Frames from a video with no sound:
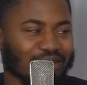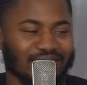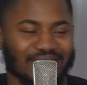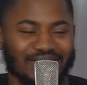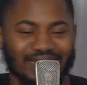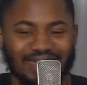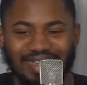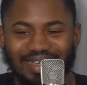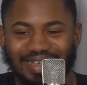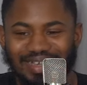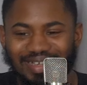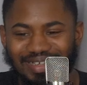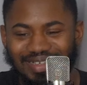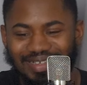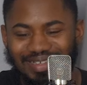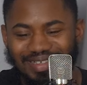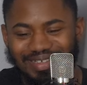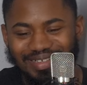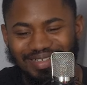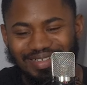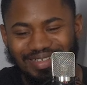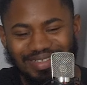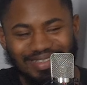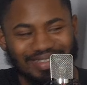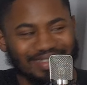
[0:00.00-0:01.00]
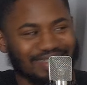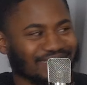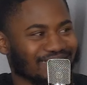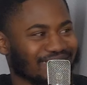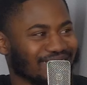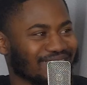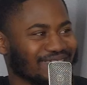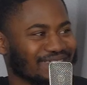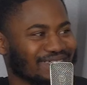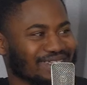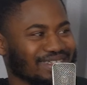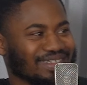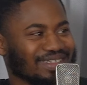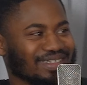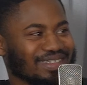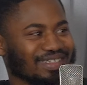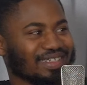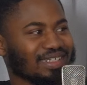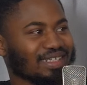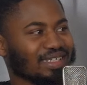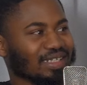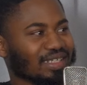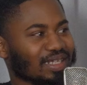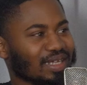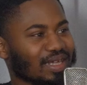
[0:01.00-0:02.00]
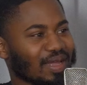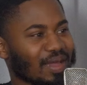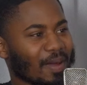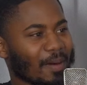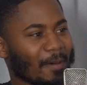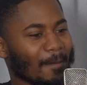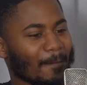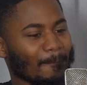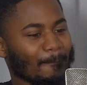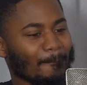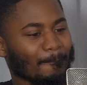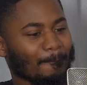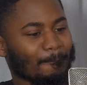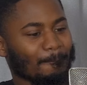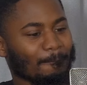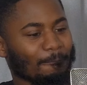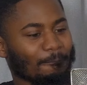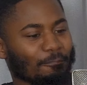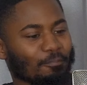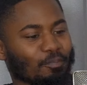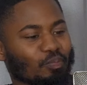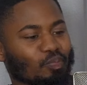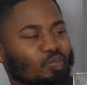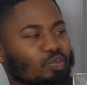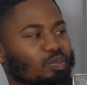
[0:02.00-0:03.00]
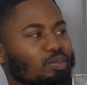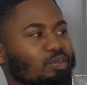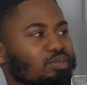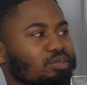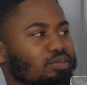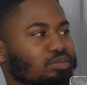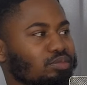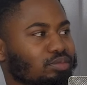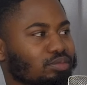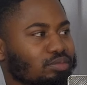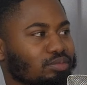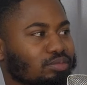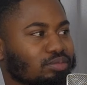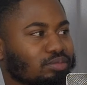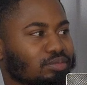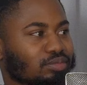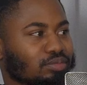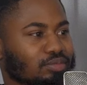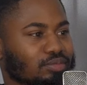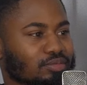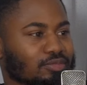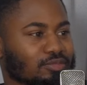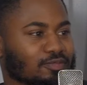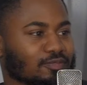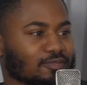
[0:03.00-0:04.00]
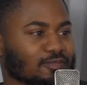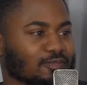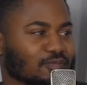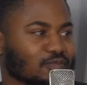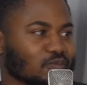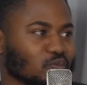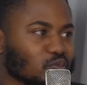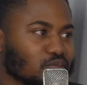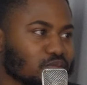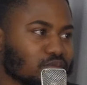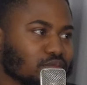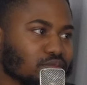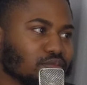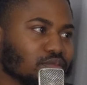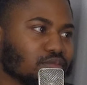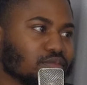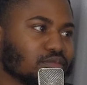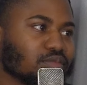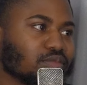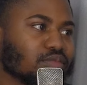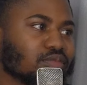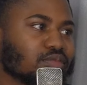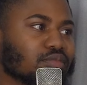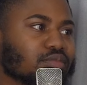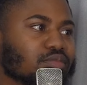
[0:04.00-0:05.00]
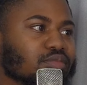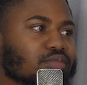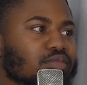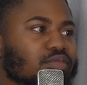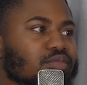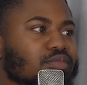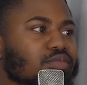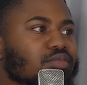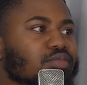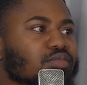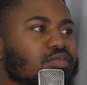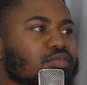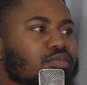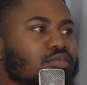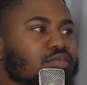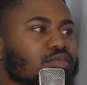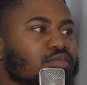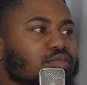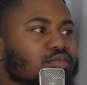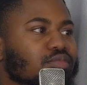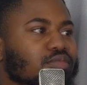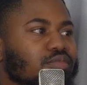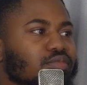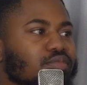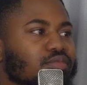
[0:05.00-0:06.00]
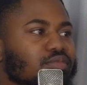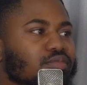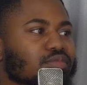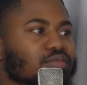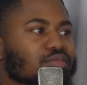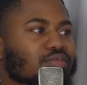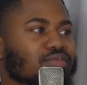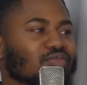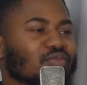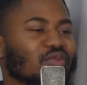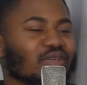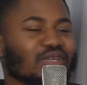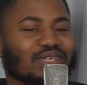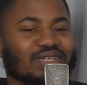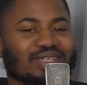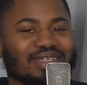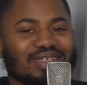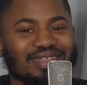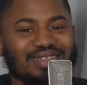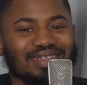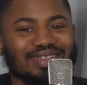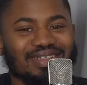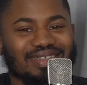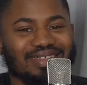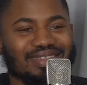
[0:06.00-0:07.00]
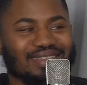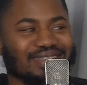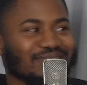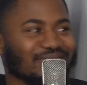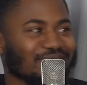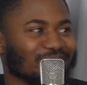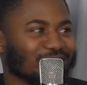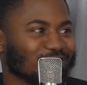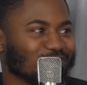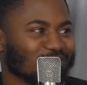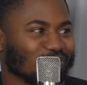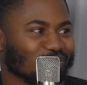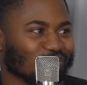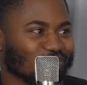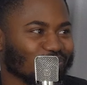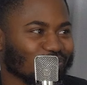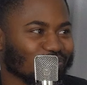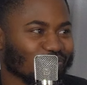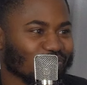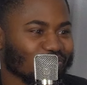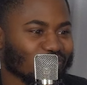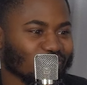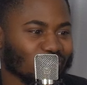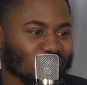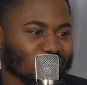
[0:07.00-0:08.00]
(silent)